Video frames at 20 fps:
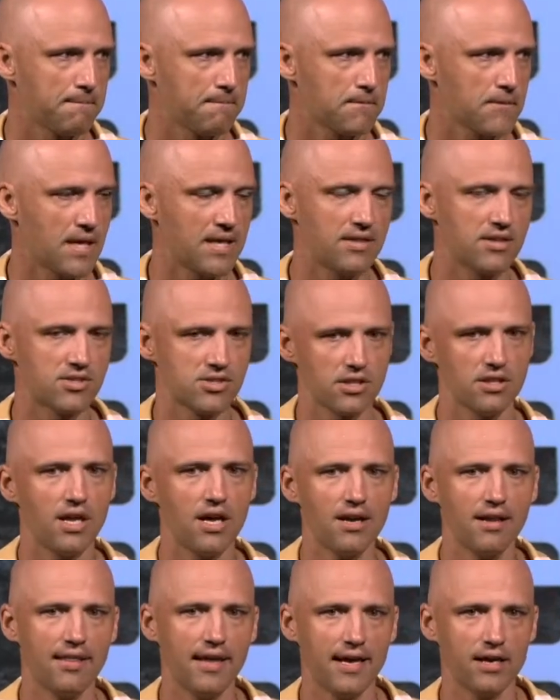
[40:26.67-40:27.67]
And there's a lot
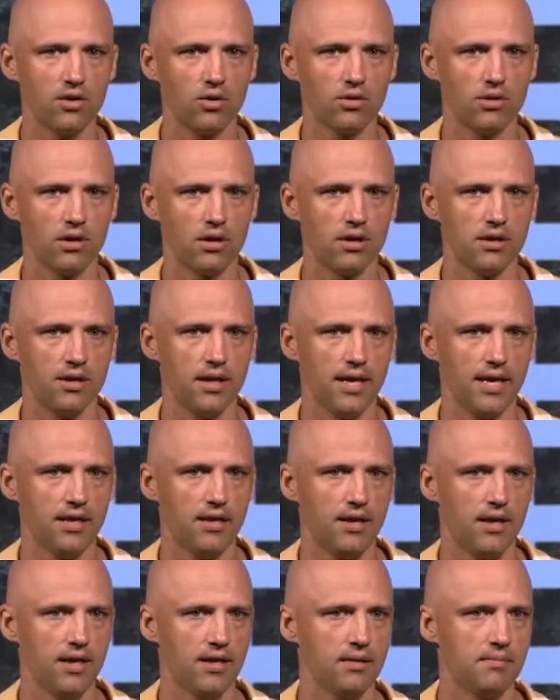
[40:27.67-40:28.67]
of that going on
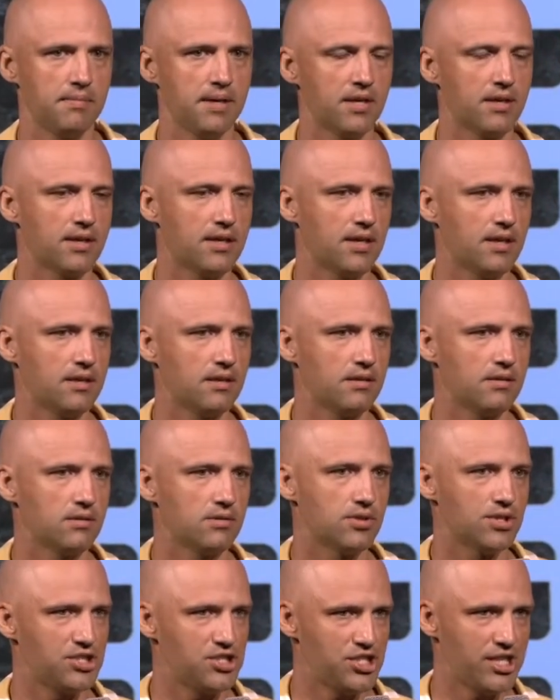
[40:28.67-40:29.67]
in American
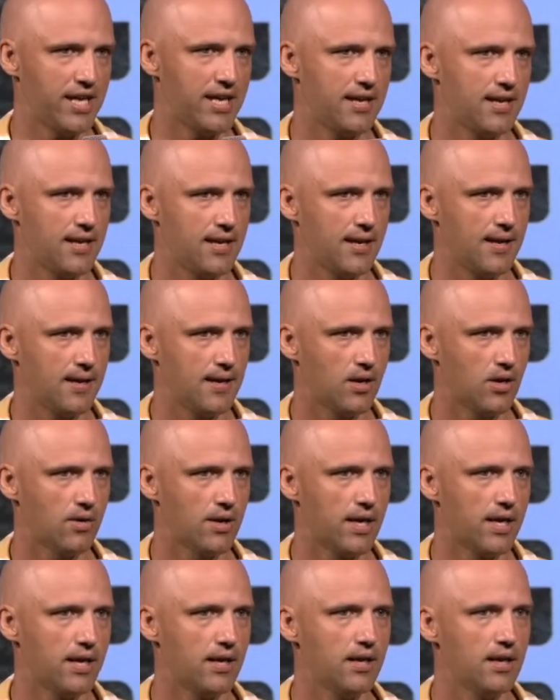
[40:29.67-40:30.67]
Christianity, all
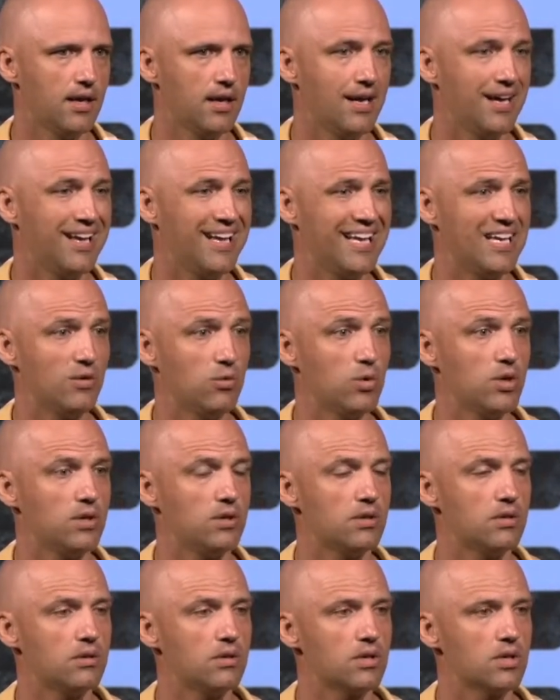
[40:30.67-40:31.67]
right? It
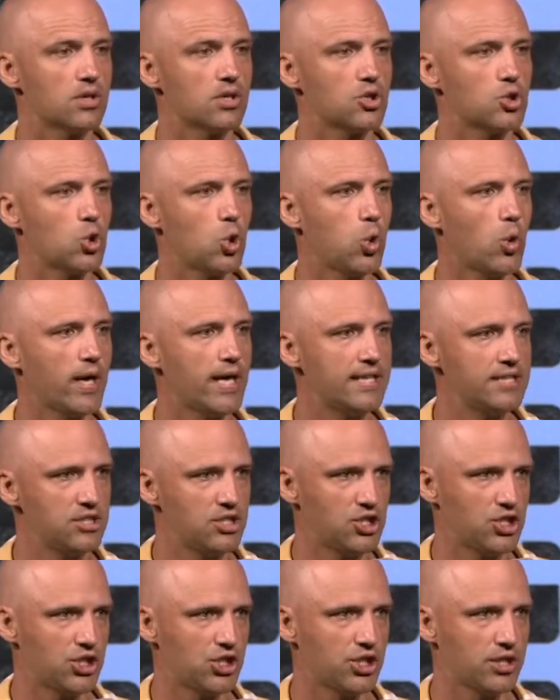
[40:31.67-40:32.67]
will
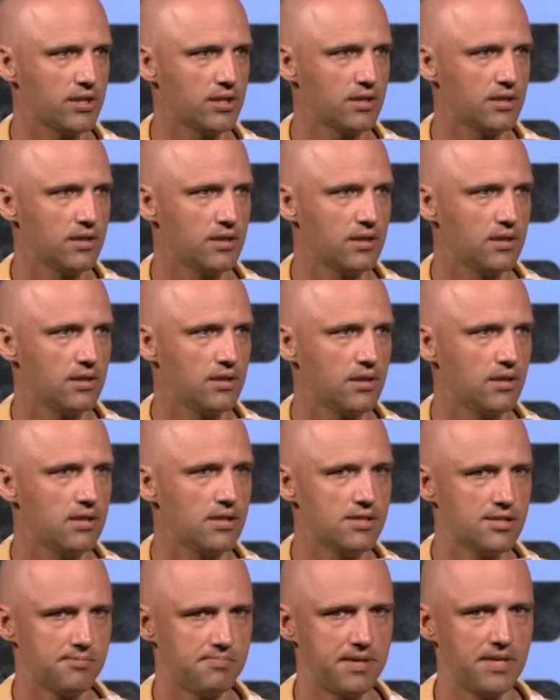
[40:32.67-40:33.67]
quench the
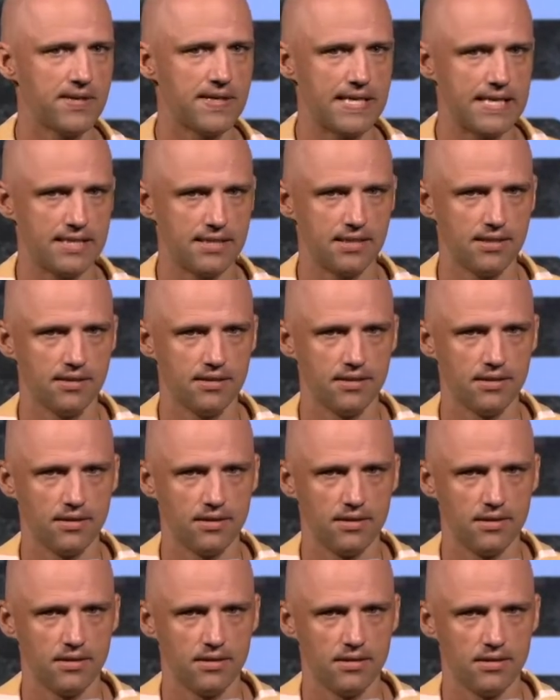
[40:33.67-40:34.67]
Spirit
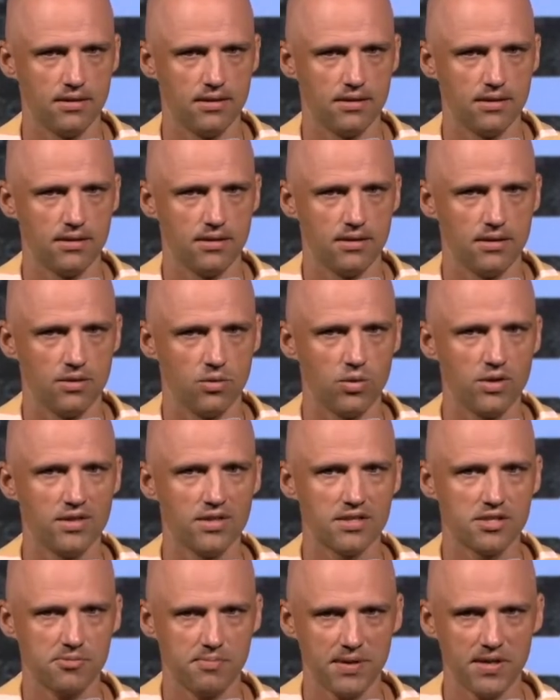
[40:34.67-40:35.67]
when the
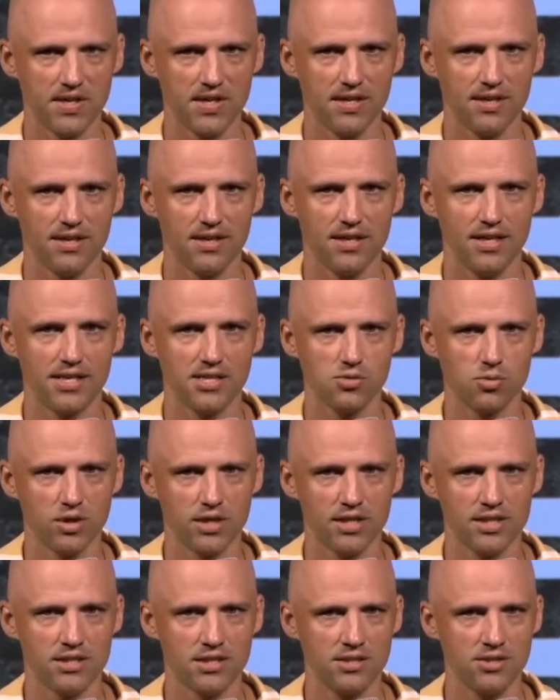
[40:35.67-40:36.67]
Spirit is
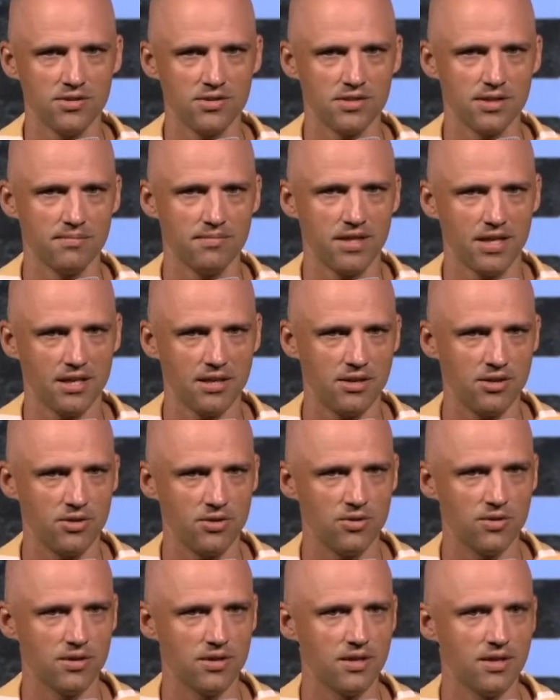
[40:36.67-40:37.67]
wanting to do something
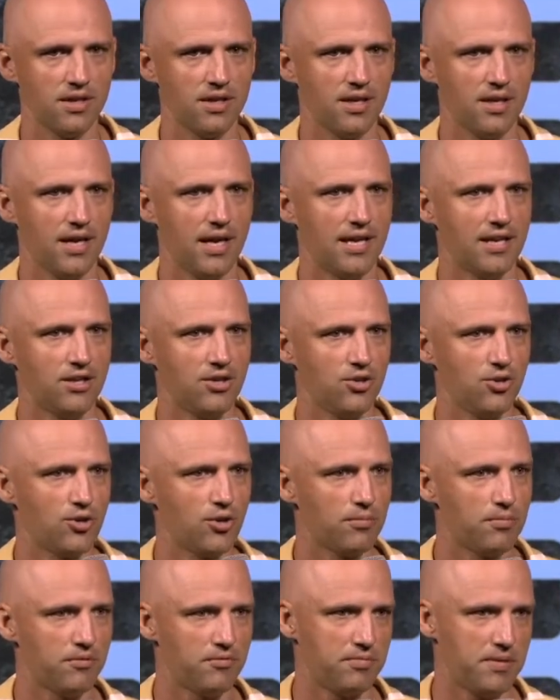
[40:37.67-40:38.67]
new in a new
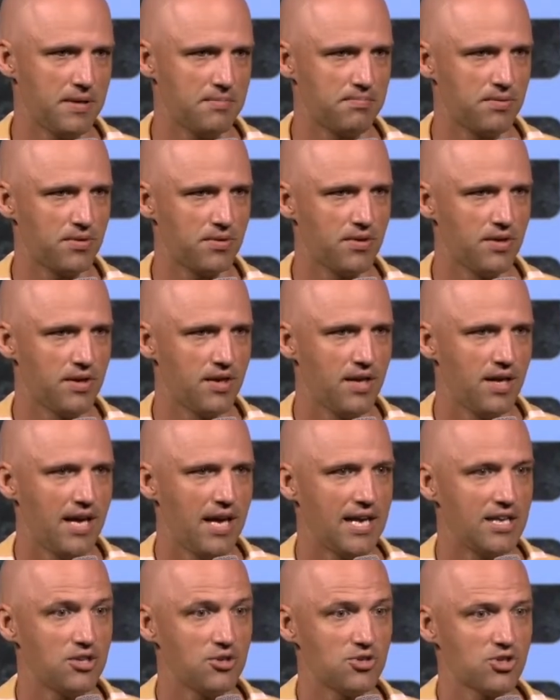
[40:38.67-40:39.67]
group of people,
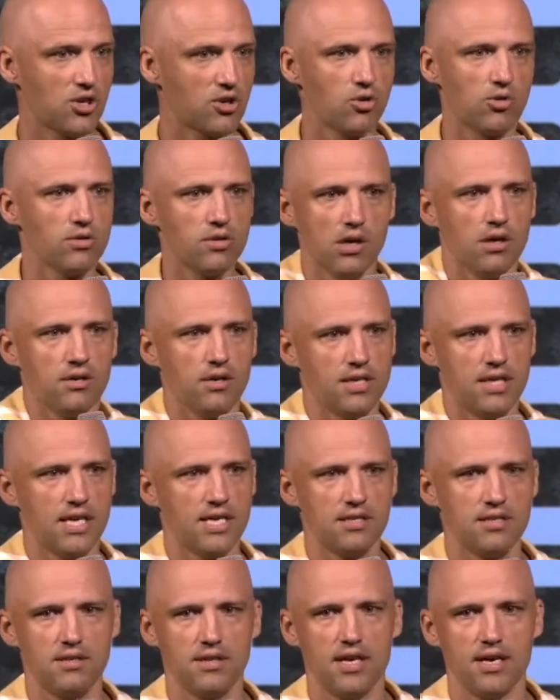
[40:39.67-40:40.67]
and you start going, oh, you
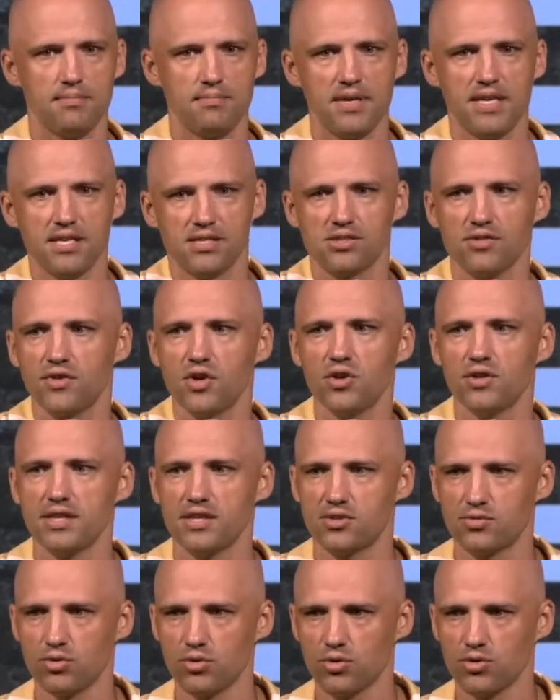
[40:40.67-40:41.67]
can't do that because of all
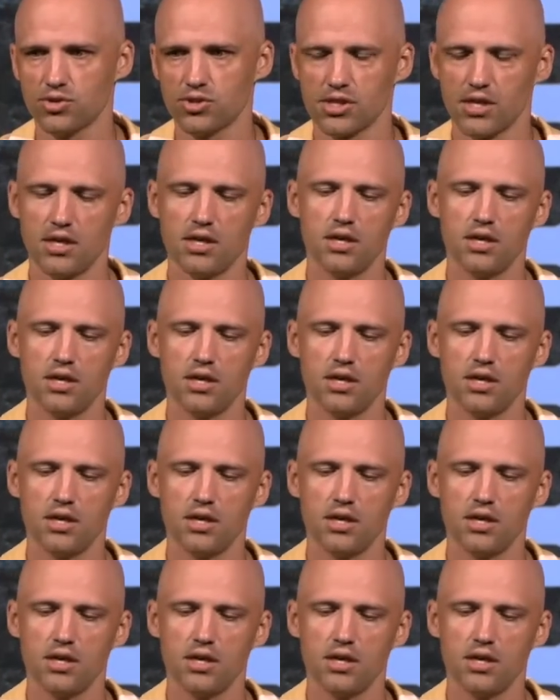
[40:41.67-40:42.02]
these rules.